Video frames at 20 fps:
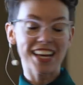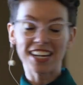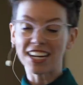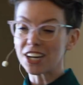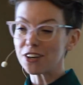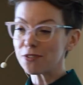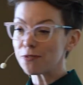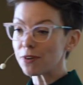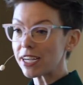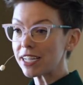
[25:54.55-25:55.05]

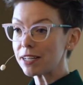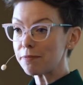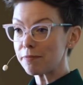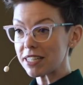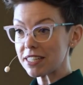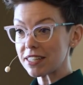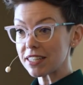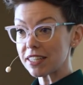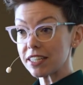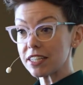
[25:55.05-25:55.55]
And I
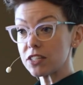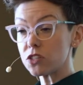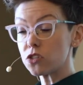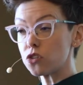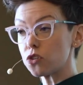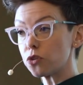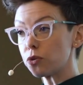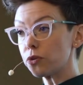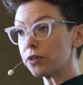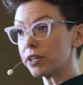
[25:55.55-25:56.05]
write basically
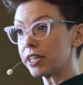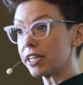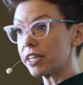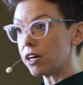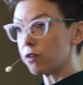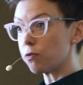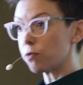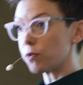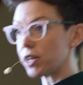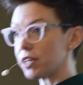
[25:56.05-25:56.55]
a
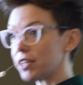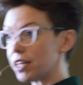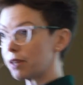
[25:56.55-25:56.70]
story of